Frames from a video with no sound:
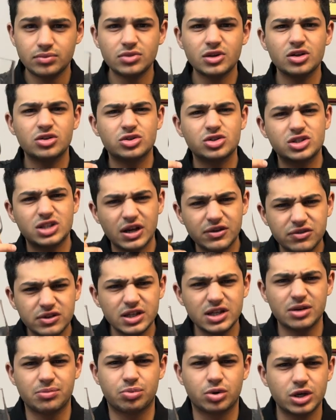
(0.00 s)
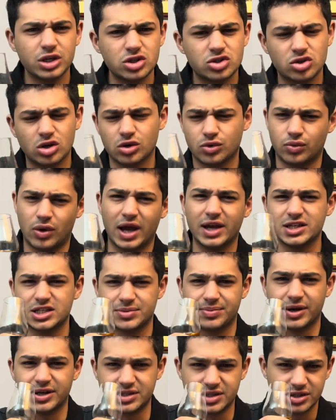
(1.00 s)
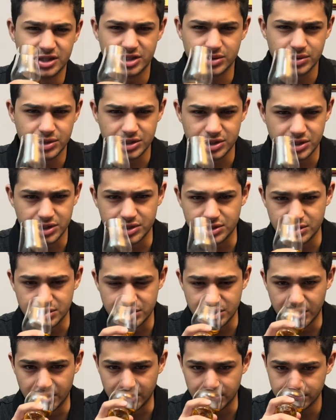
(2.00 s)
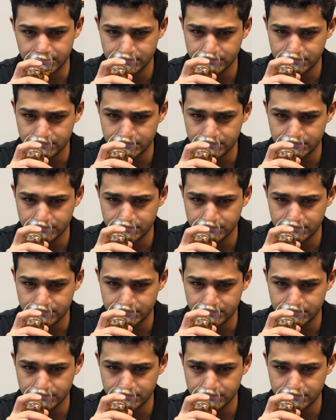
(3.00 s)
And there's definitely a pretty strong rye spice in this, which is interesting.